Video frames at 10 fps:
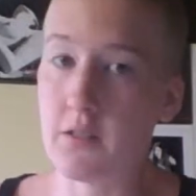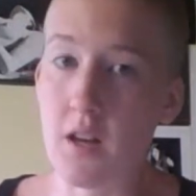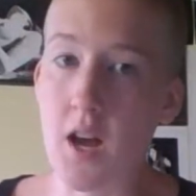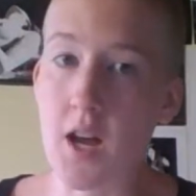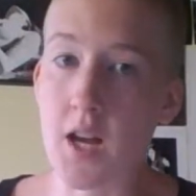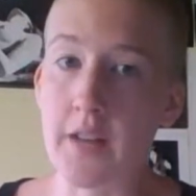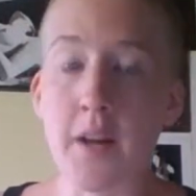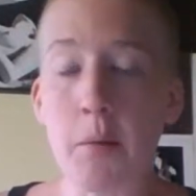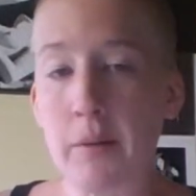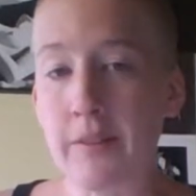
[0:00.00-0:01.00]
a
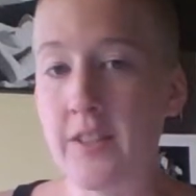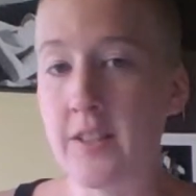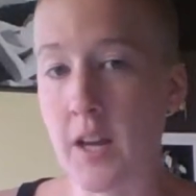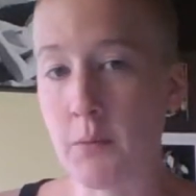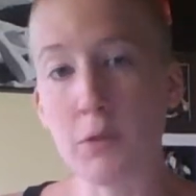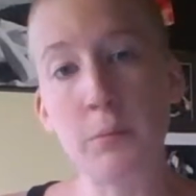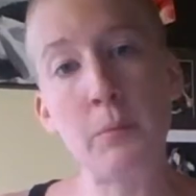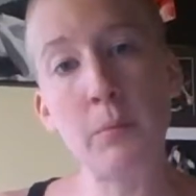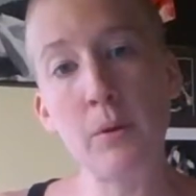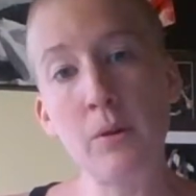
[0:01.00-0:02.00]
number of disabled
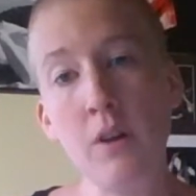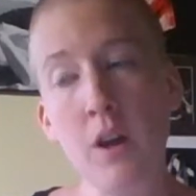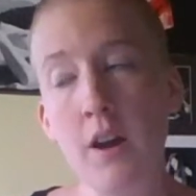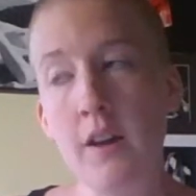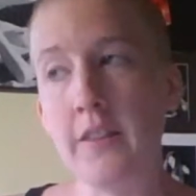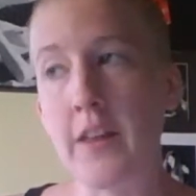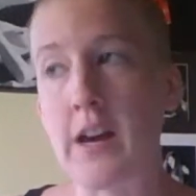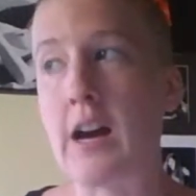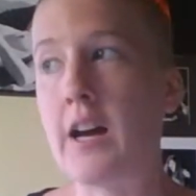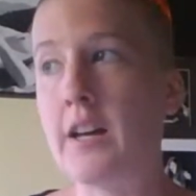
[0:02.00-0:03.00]
people
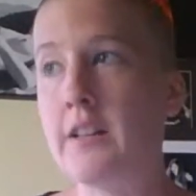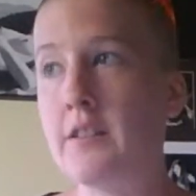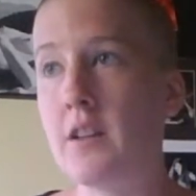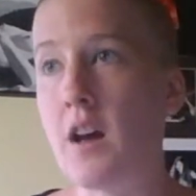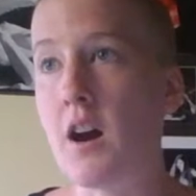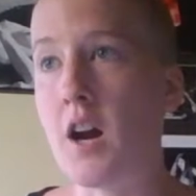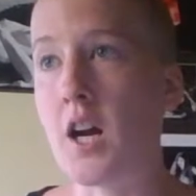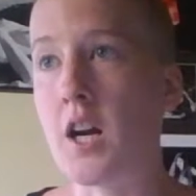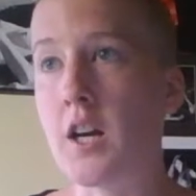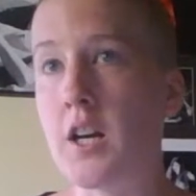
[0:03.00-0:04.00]
that
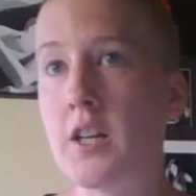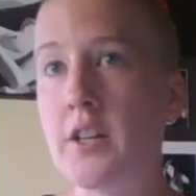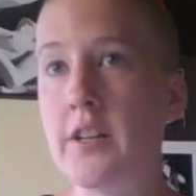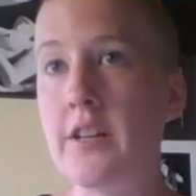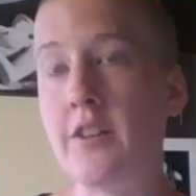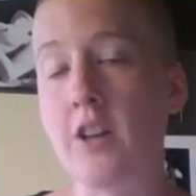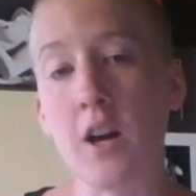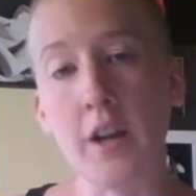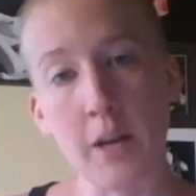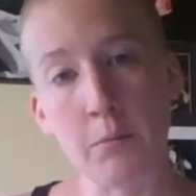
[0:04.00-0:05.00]
are either
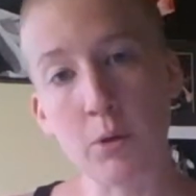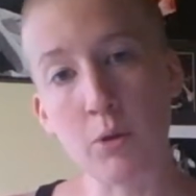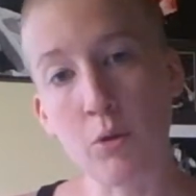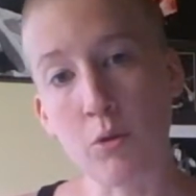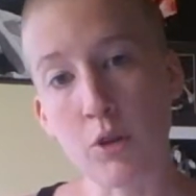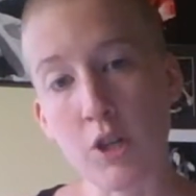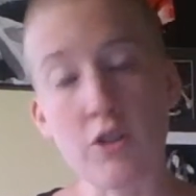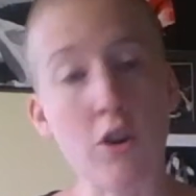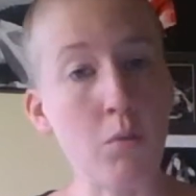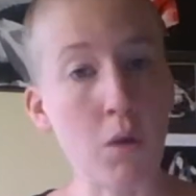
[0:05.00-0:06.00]
unable or
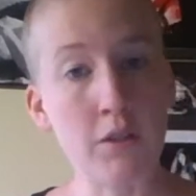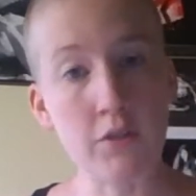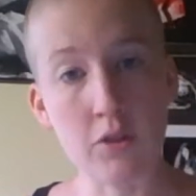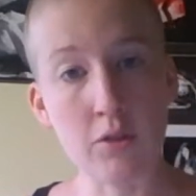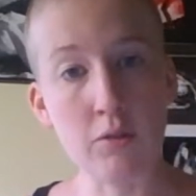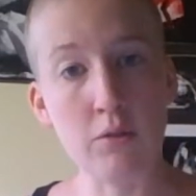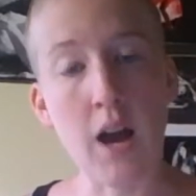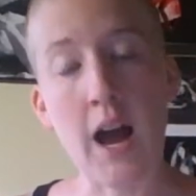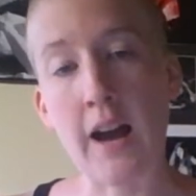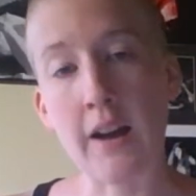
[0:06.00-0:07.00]
don't want to
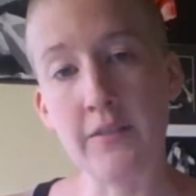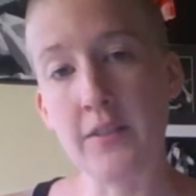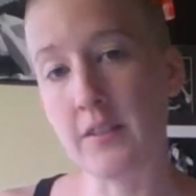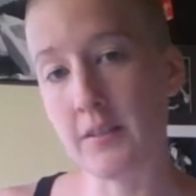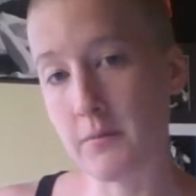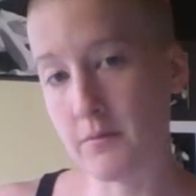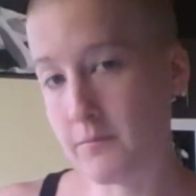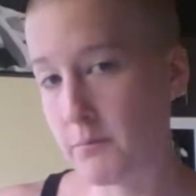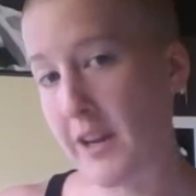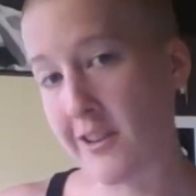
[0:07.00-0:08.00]
have
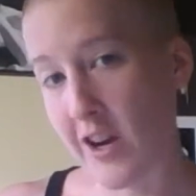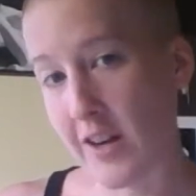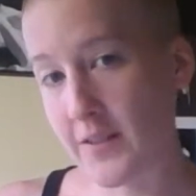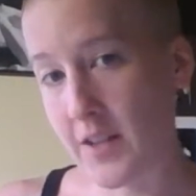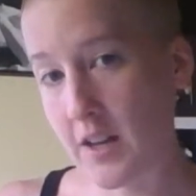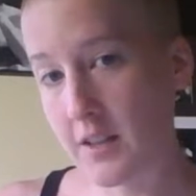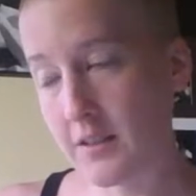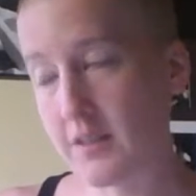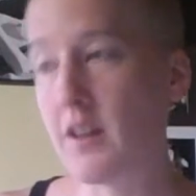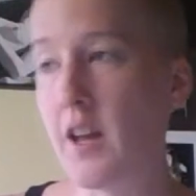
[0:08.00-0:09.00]
penetrative sex.